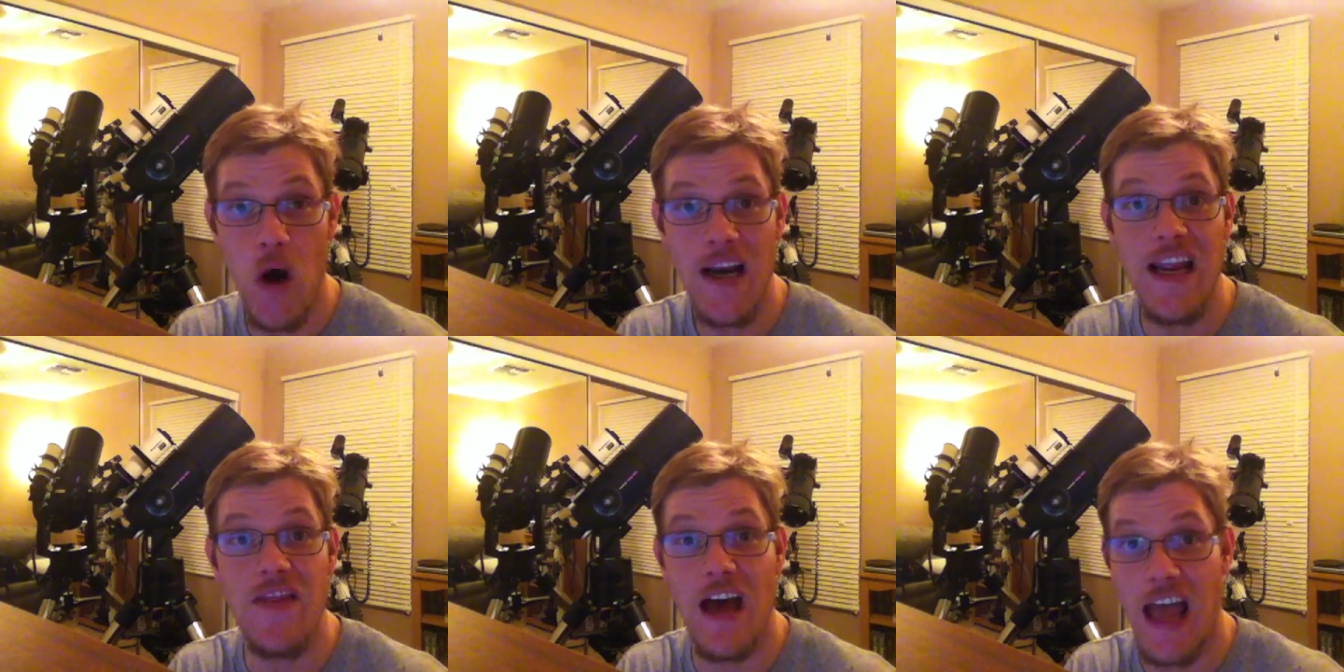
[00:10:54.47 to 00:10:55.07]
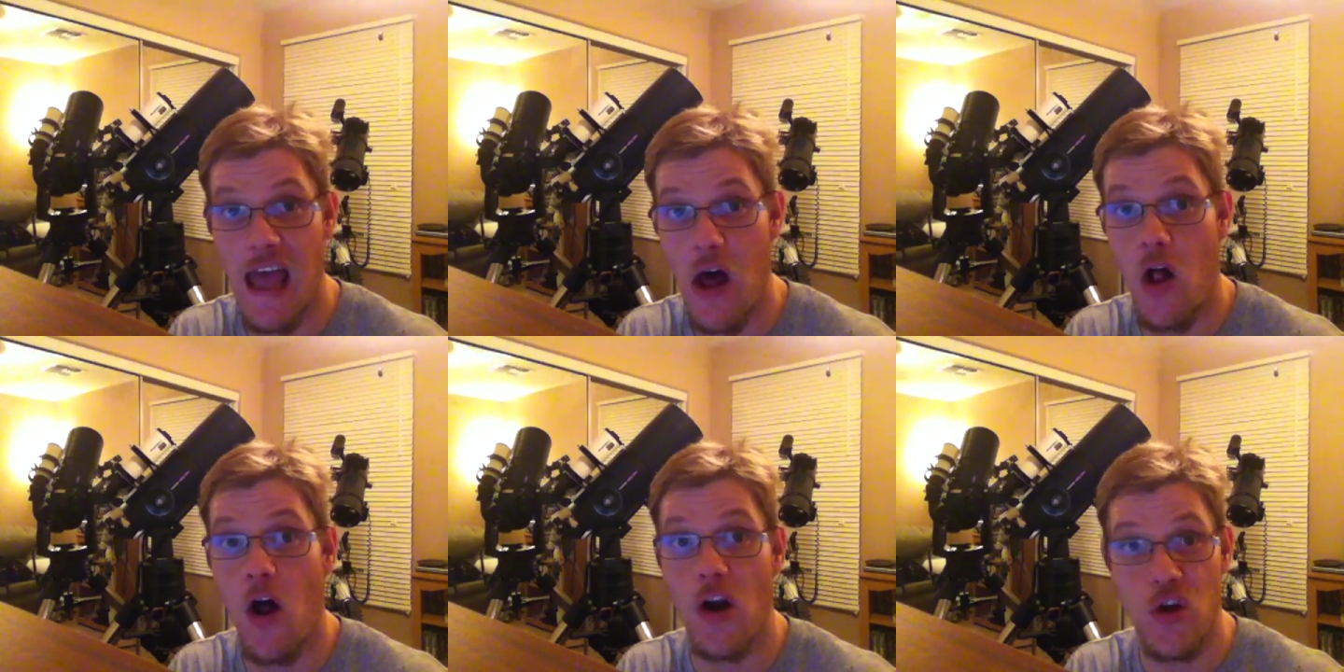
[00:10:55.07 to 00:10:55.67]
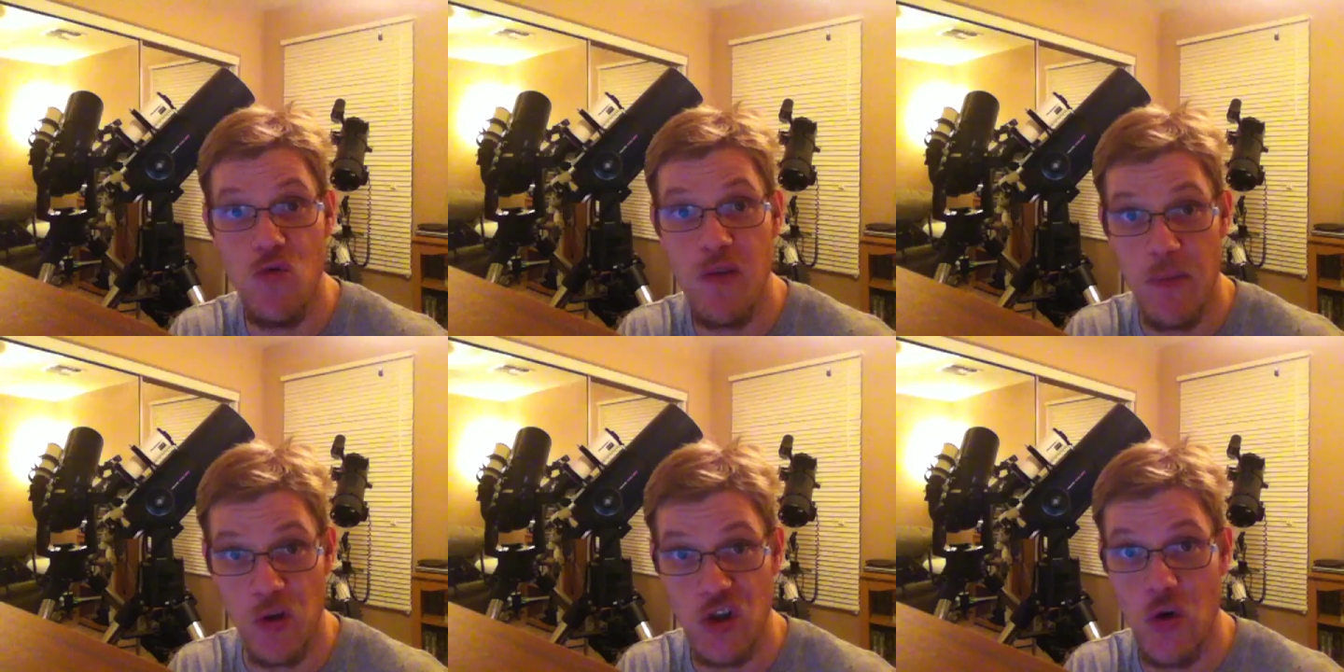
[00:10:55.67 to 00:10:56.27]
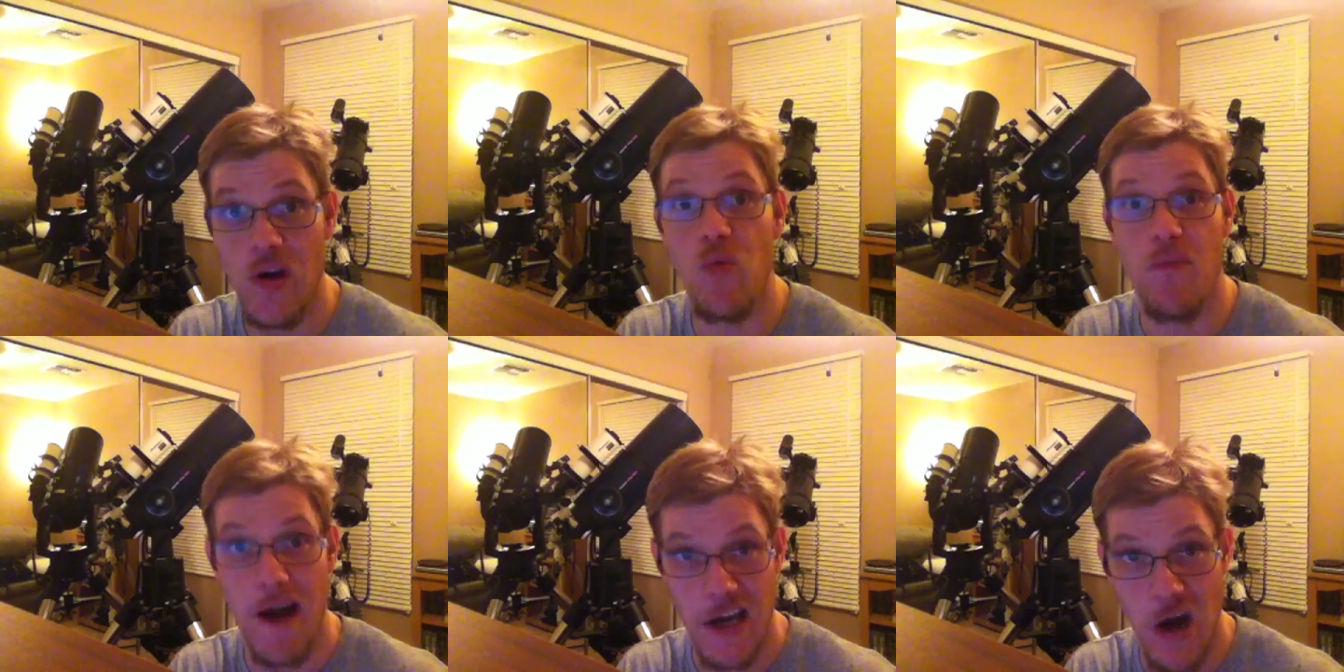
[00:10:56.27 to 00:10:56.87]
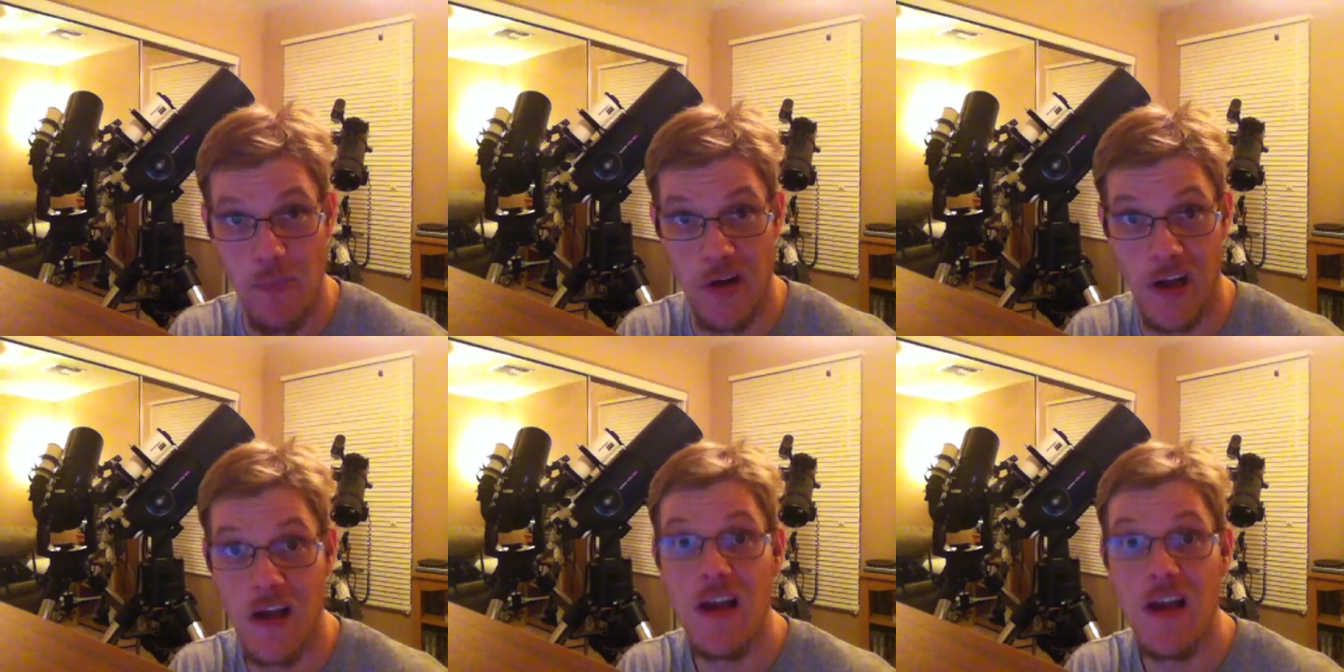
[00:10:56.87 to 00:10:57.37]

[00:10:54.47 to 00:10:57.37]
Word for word: "What in the hell are you people doing with my company?"